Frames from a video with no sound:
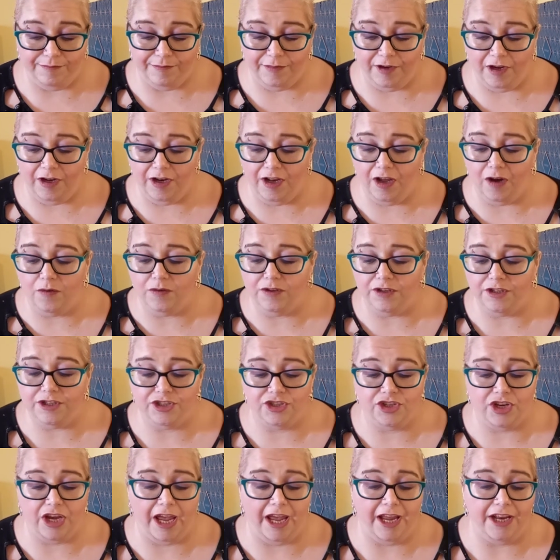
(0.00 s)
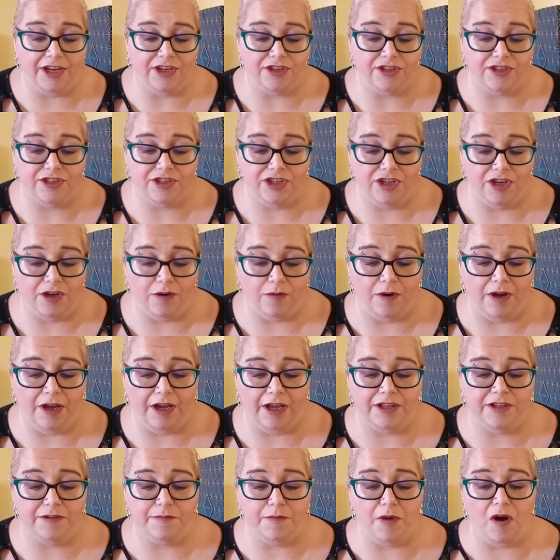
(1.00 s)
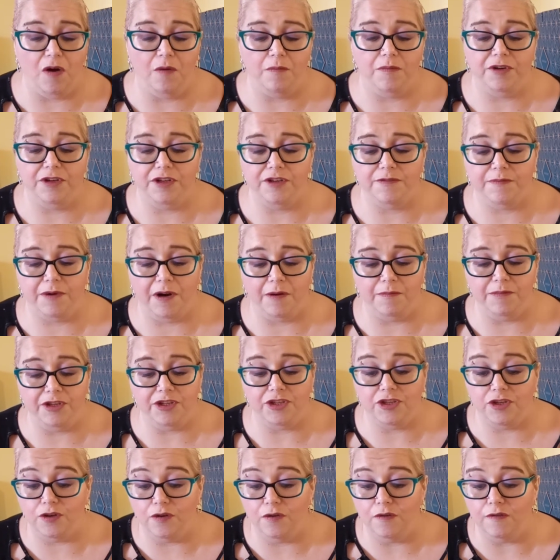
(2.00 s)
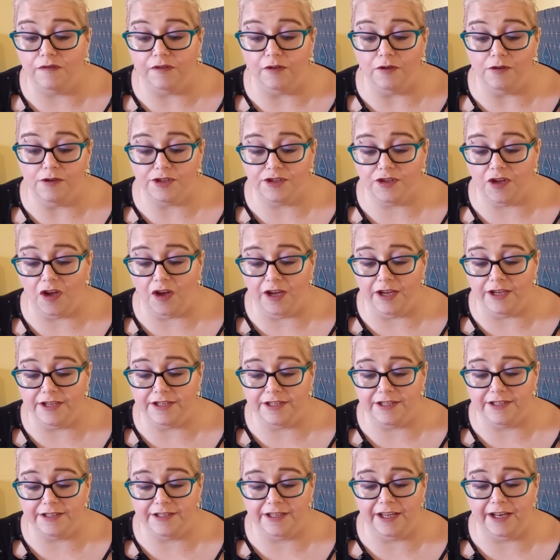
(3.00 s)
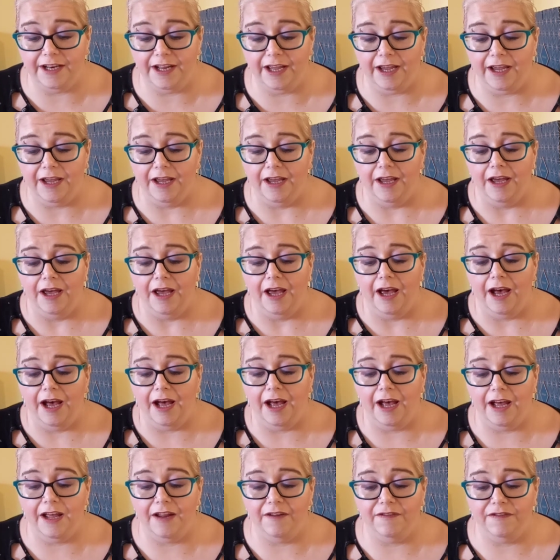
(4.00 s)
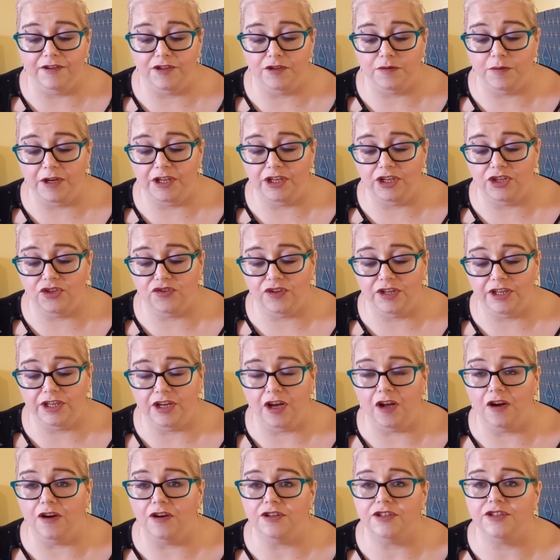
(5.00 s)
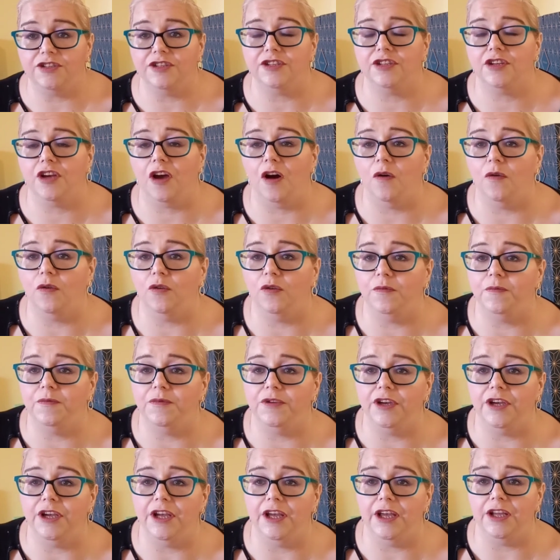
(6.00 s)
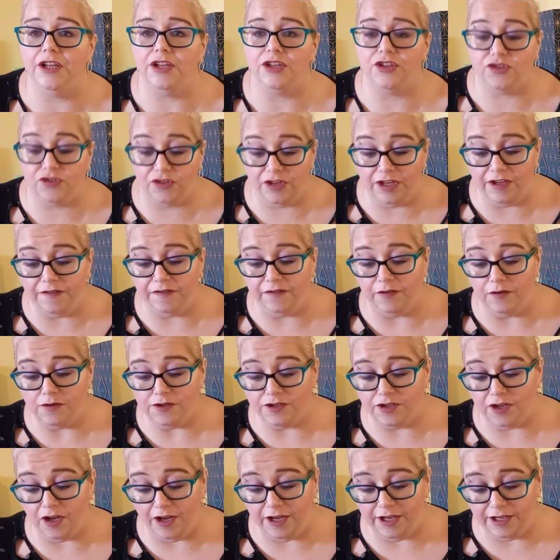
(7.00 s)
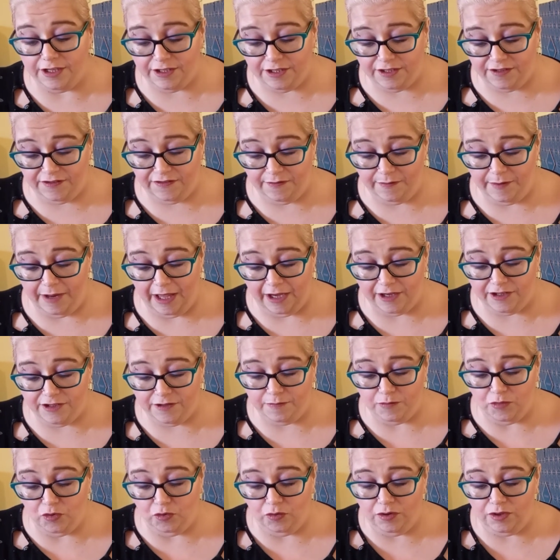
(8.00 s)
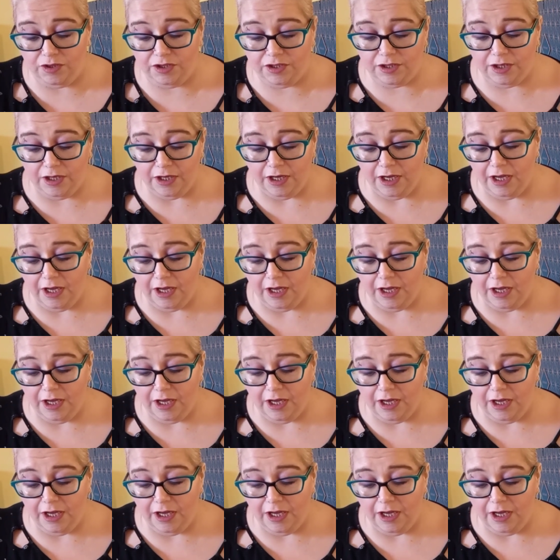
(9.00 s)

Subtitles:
I know there's changes to it. At the moment, there's probably two full sizes in it. And for $23, it's going up to three full sizes for next month.